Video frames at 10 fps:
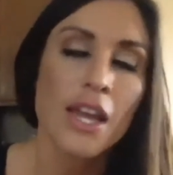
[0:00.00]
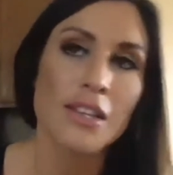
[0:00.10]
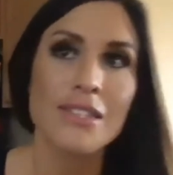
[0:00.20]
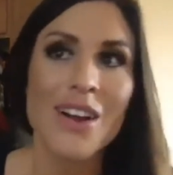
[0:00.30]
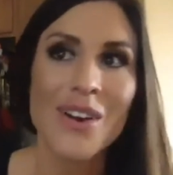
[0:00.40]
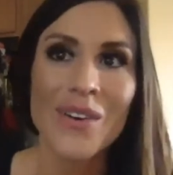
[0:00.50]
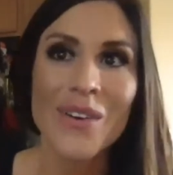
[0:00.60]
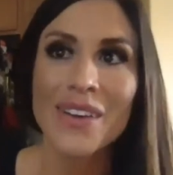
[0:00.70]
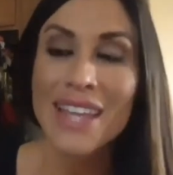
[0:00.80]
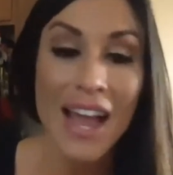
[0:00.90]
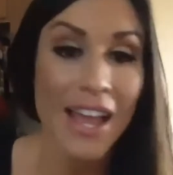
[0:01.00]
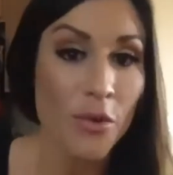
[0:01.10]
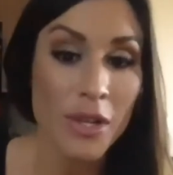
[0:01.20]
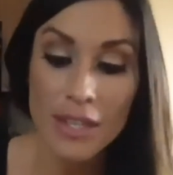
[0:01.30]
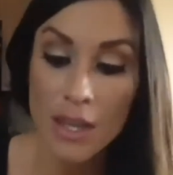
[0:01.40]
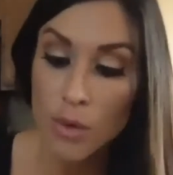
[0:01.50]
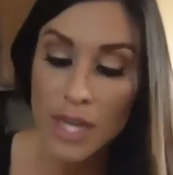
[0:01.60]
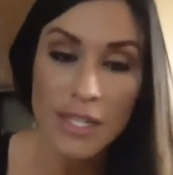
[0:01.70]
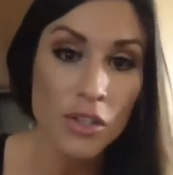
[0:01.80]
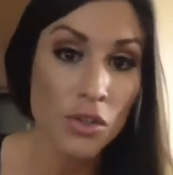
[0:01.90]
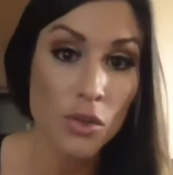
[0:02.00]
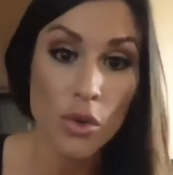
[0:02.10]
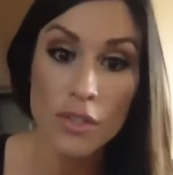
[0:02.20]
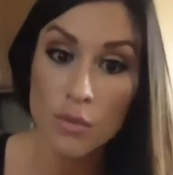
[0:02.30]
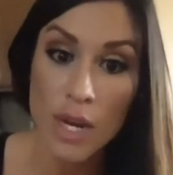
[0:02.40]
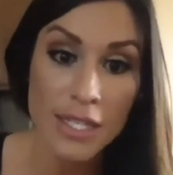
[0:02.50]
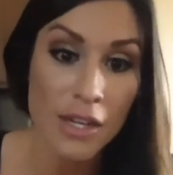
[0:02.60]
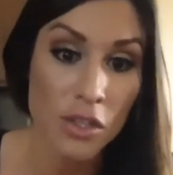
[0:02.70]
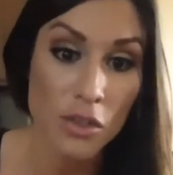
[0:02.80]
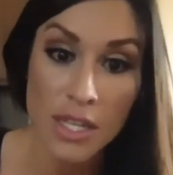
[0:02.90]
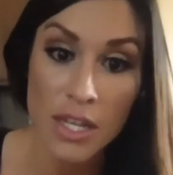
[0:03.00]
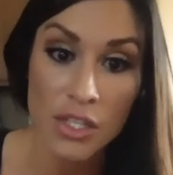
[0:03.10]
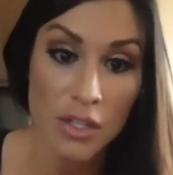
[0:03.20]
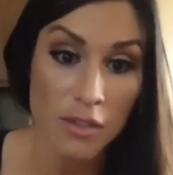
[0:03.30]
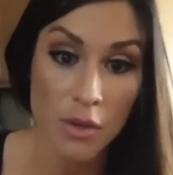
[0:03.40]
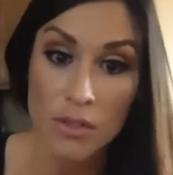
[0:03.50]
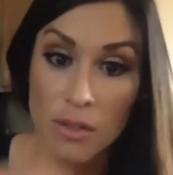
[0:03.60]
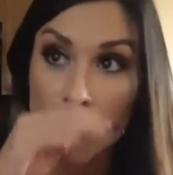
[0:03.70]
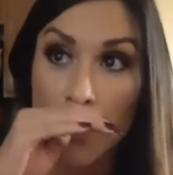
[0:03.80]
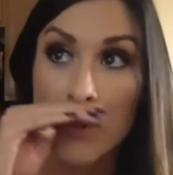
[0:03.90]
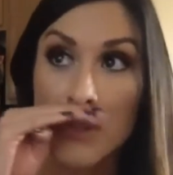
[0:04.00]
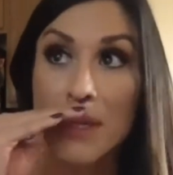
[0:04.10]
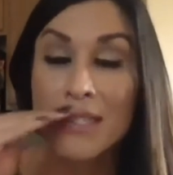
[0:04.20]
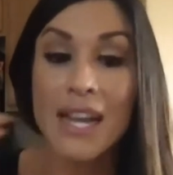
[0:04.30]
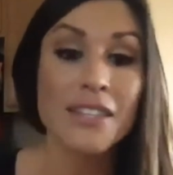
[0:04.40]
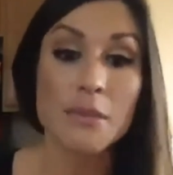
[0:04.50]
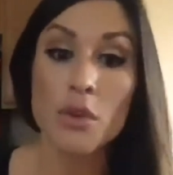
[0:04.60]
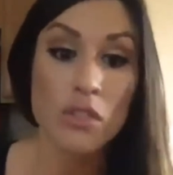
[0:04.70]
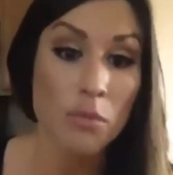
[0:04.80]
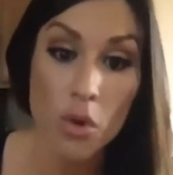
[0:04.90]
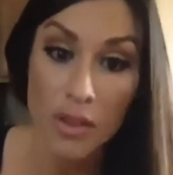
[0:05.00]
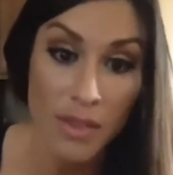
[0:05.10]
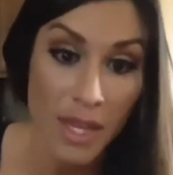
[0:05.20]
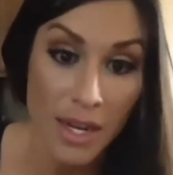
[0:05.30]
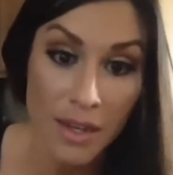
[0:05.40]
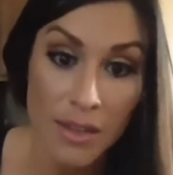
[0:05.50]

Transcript: So yeah, I always say write down your goals and write down your intentions first and foremost, because that is the most important thing.